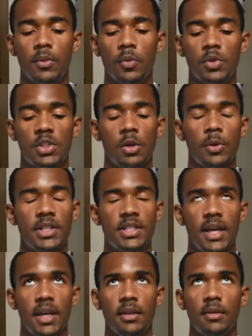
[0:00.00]
so with
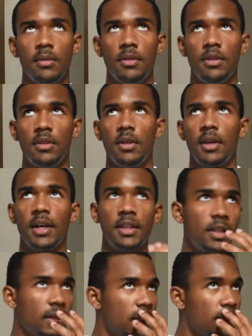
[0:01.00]
tech, I
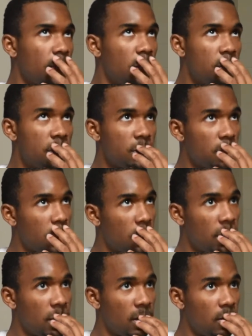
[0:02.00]
think
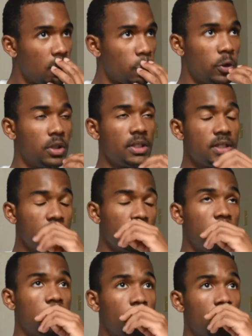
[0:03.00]

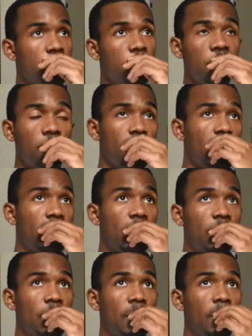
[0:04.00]
realistically, the most you can
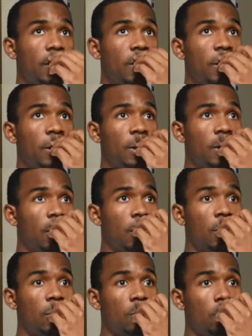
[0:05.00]
make,
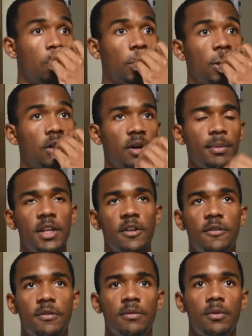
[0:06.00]
well, I mean,
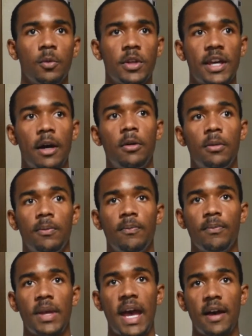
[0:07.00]
if without
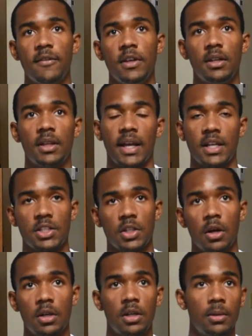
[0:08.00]
having like a
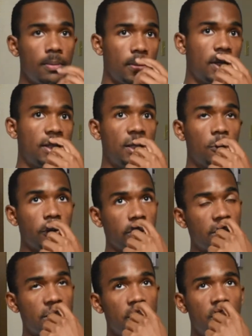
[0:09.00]
startup, I think
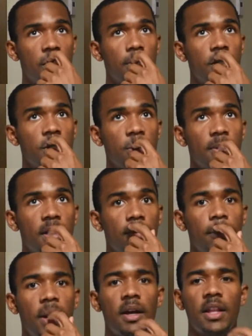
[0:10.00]
realistically most you
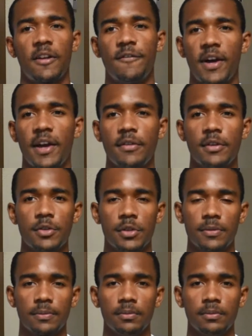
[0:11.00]
make probably like 500,